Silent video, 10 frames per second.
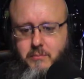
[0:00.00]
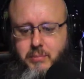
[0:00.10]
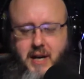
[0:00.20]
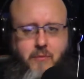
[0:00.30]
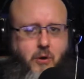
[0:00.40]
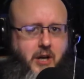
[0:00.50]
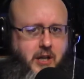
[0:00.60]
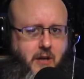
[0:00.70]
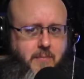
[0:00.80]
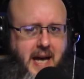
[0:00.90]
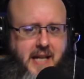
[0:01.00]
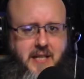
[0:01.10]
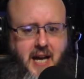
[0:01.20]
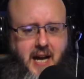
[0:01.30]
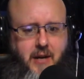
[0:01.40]
but I'd want to come back
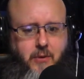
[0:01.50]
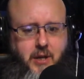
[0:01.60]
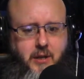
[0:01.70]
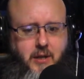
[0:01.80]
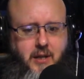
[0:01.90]
to Iowa.